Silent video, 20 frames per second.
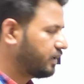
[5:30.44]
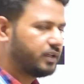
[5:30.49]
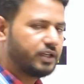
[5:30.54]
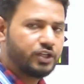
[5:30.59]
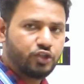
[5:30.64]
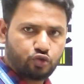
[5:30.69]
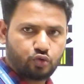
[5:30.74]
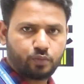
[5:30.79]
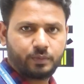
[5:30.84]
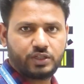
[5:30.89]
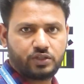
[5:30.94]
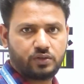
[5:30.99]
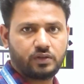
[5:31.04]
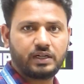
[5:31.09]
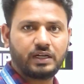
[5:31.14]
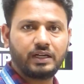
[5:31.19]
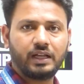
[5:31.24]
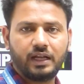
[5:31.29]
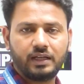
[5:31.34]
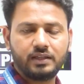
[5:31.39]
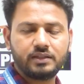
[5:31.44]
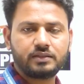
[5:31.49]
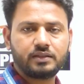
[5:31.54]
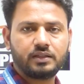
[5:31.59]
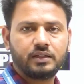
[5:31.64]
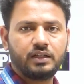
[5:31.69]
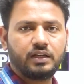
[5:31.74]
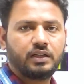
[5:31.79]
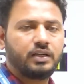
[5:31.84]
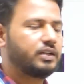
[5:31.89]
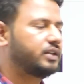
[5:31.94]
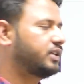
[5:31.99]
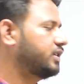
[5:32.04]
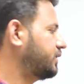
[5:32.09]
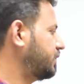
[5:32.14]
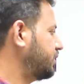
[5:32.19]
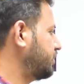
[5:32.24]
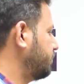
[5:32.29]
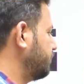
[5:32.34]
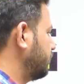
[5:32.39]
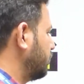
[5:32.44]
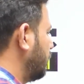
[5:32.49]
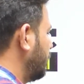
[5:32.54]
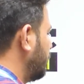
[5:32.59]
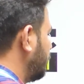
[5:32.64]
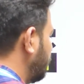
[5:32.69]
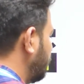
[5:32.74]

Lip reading: instruments or radars, this is going